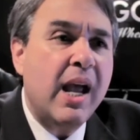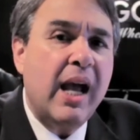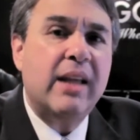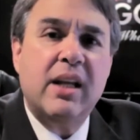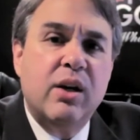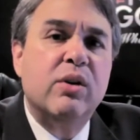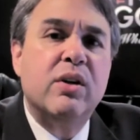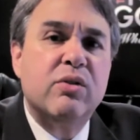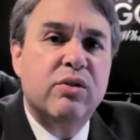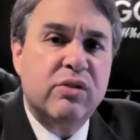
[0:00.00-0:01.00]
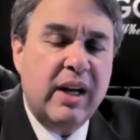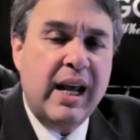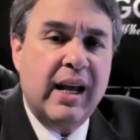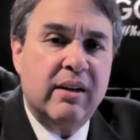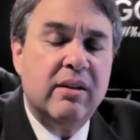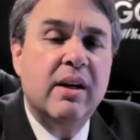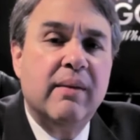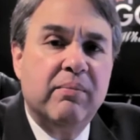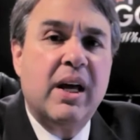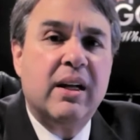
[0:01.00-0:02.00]
and they don't understand
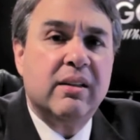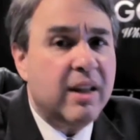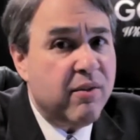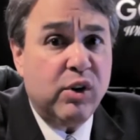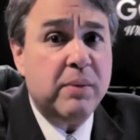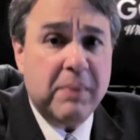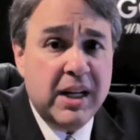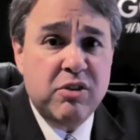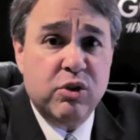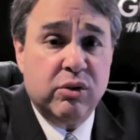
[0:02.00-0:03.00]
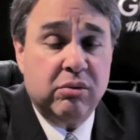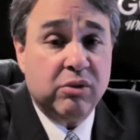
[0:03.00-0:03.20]
that they've only been injured